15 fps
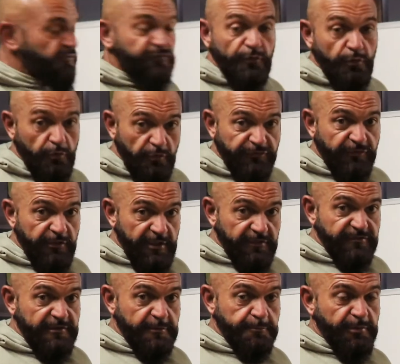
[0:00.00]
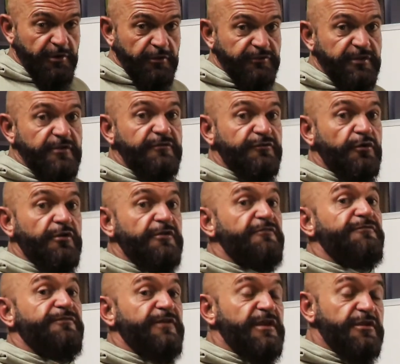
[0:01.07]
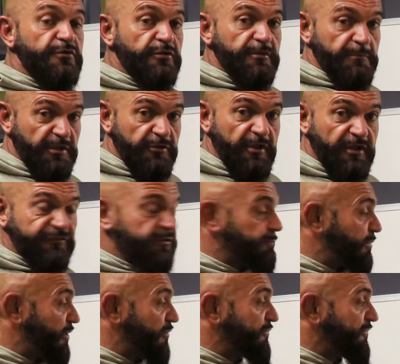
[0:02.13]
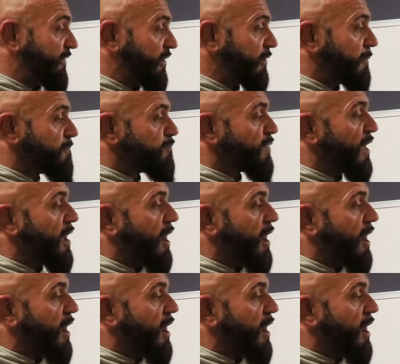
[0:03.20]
is also excellent protein. It's got a very good amino acid profile.